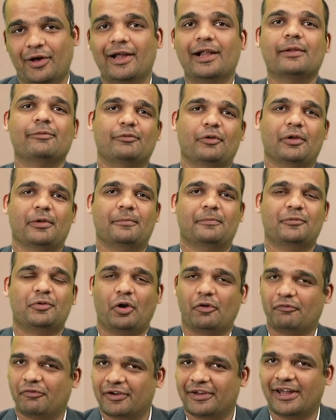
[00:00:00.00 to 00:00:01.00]
helpful,
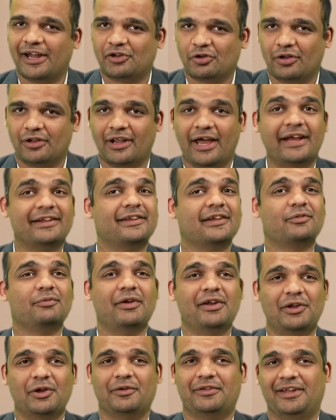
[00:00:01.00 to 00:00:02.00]
don't forget to like this
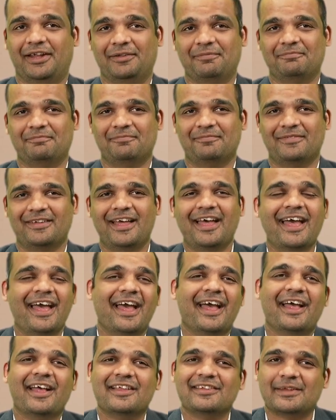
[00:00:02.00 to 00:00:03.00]
video then.
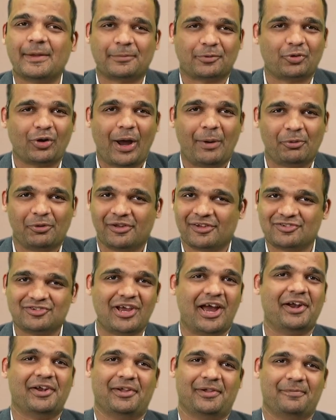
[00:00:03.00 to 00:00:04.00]
Subscribe to this
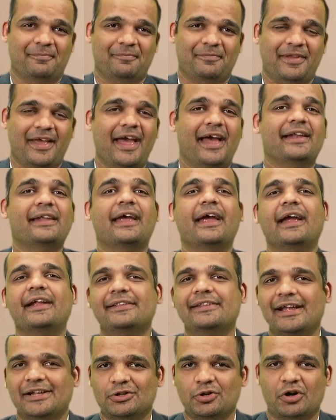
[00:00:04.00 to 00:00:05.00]
channel and hit
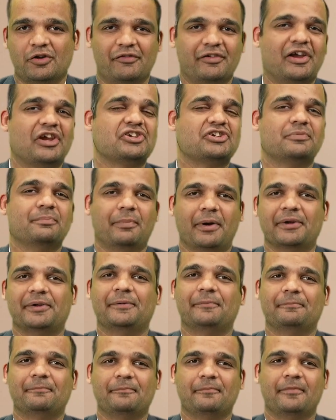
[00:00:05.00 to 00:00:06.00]
that notification
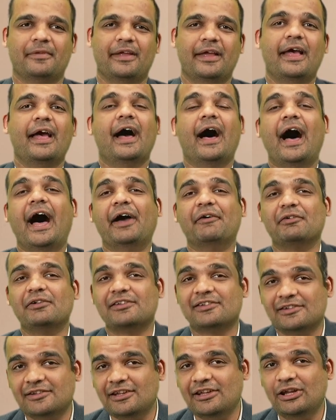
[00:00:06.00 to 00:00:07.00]
button. I will
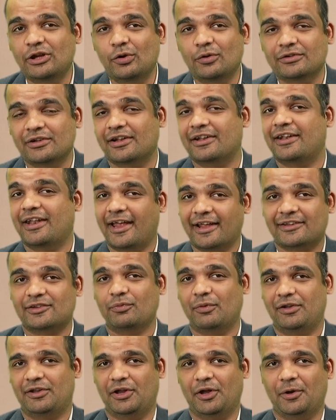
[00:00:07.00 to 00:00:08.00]
see you in the next
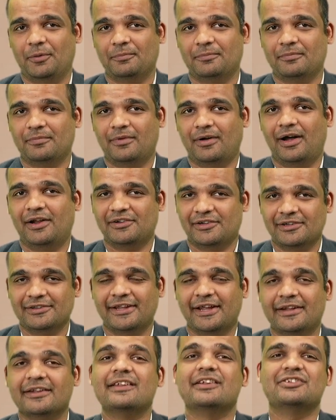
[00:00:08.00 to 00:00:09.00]
video. Until
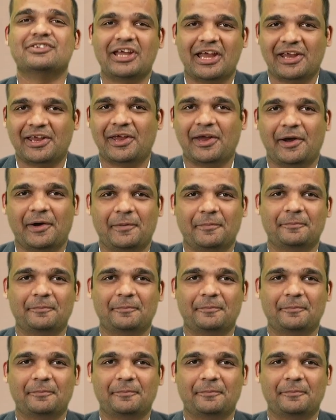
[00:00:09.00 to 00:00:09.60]
then, take care.